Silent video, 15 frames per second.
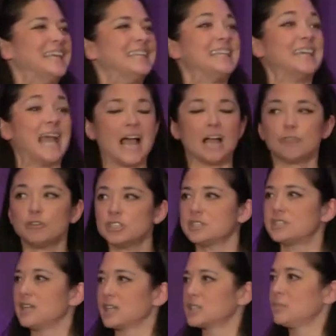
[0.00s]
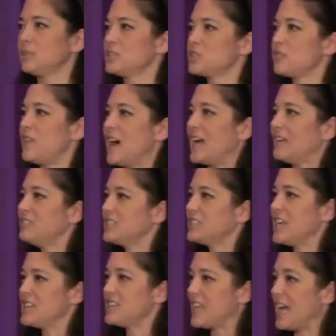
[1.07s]
The average deductible is $5,000 to
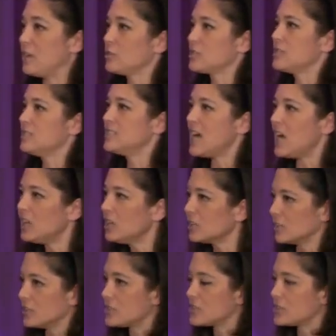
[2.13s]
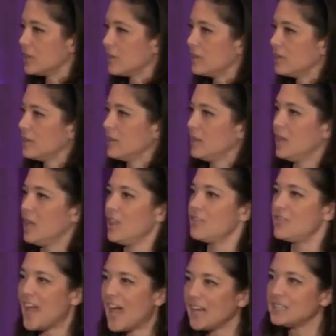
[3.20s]
$10,000.
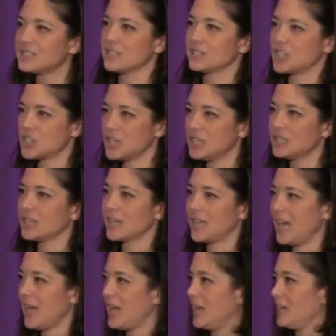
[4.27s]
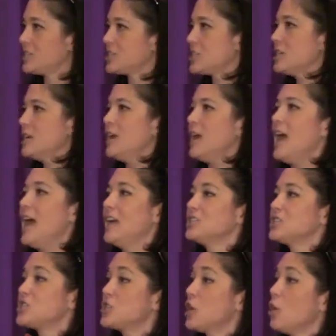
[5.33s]
That is a chunk of cash. And
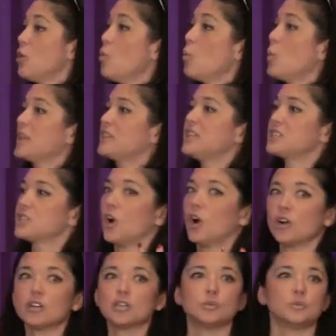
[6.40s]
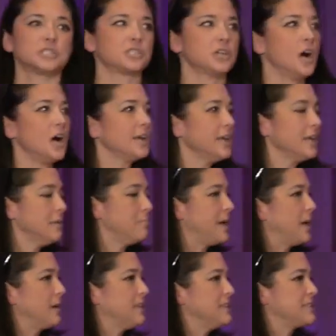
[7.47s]
so what this article was talking
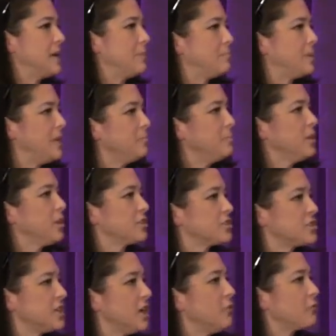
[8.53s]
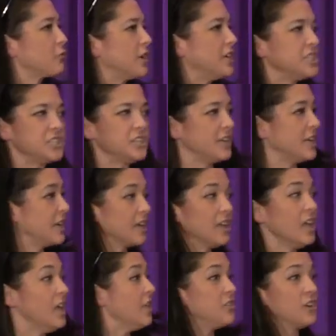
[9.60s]
about is that people are self-rationing.
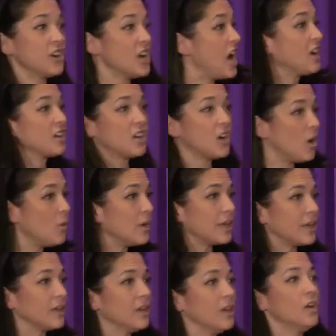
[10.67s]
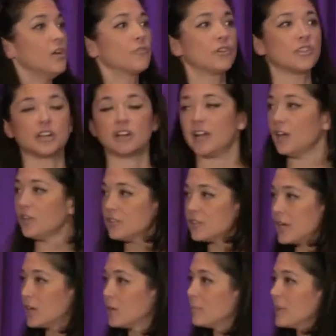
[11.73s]
They're not going for their health
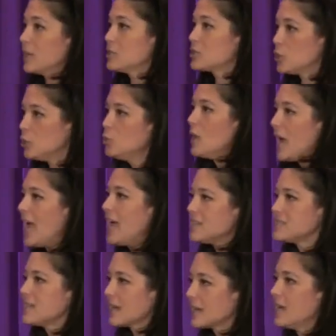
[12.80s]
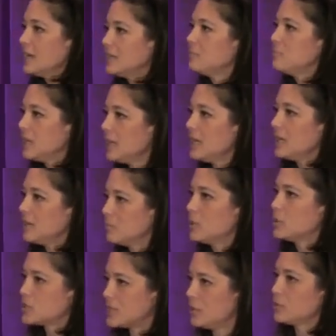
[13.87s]
care because who has that kind of money in
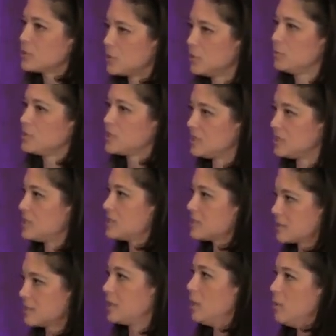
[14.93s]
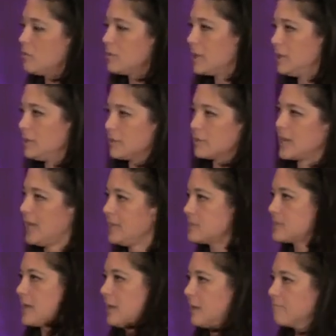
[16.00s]
most households? Just go get your CAT
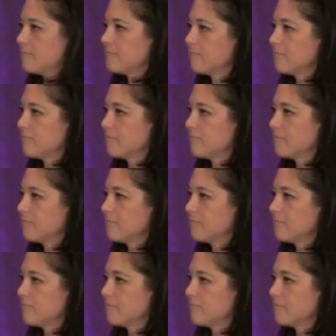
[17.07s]
scan.